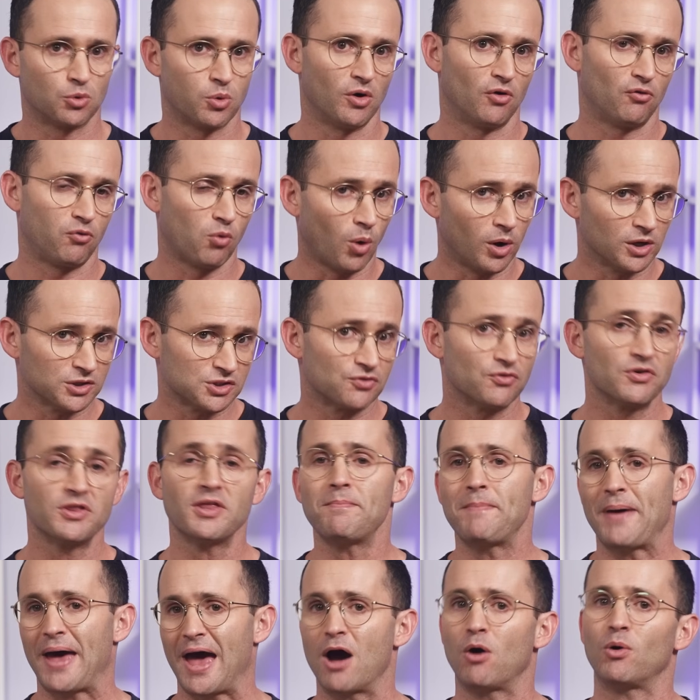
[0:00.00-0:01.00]
twelve watts for the
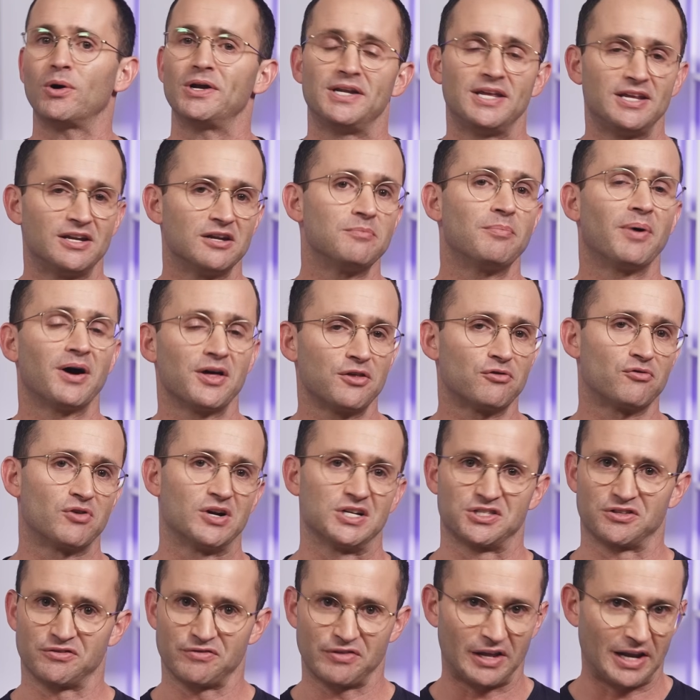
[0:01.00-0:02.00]
power needed by the
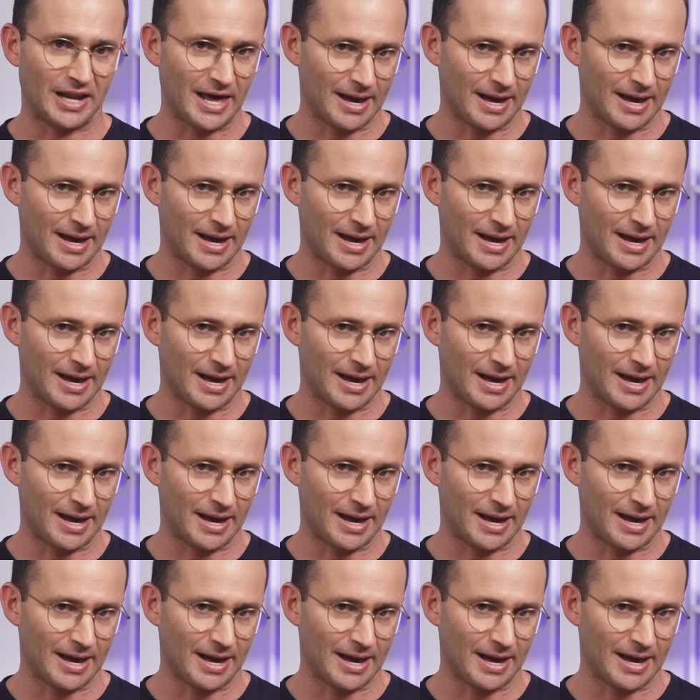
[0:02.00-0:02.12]
rest of the